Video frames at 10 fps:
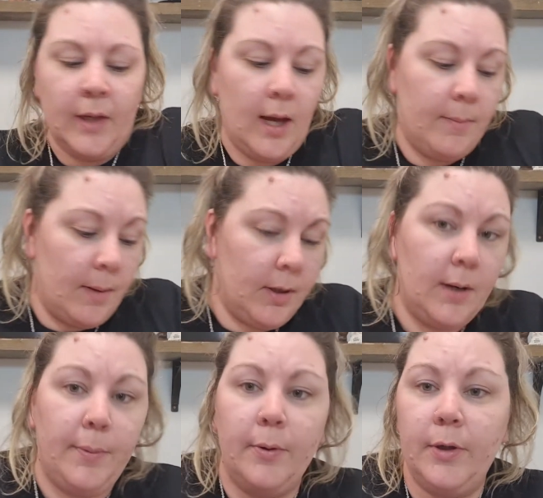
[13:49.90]
I'm
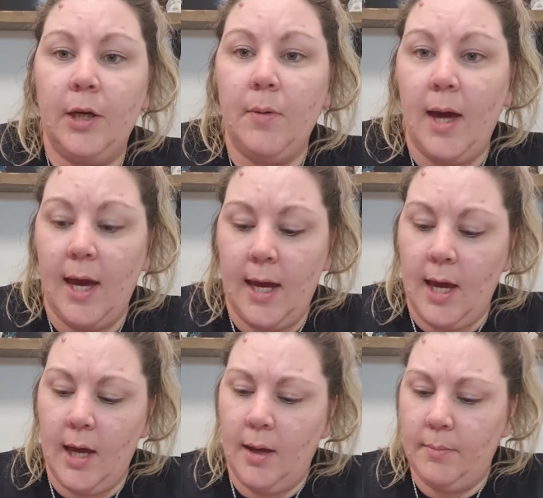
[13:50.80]
going to pull you
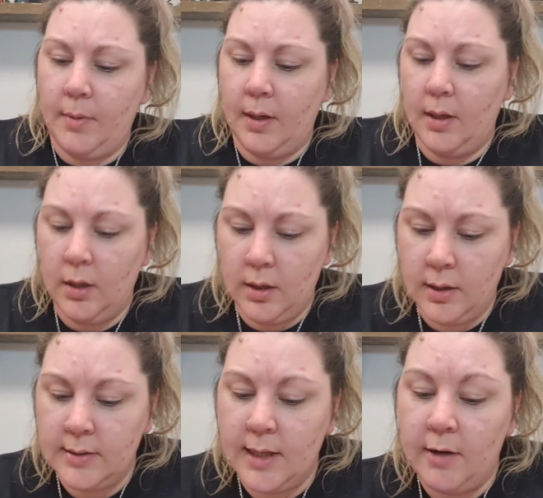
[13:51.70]
a
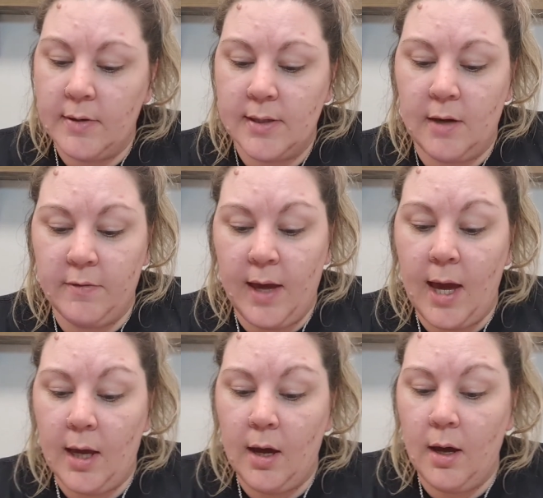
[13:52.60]
sacred
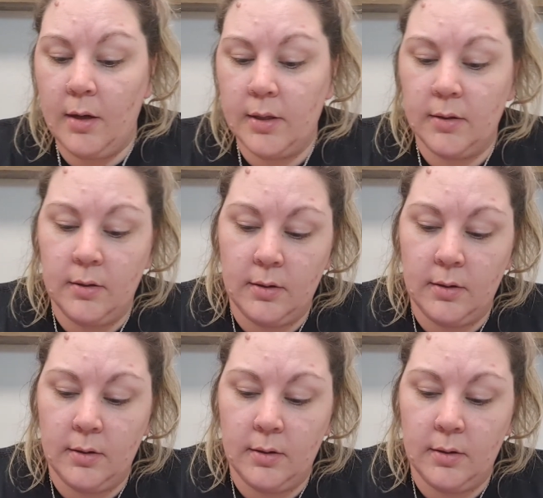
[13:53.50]
self-care card.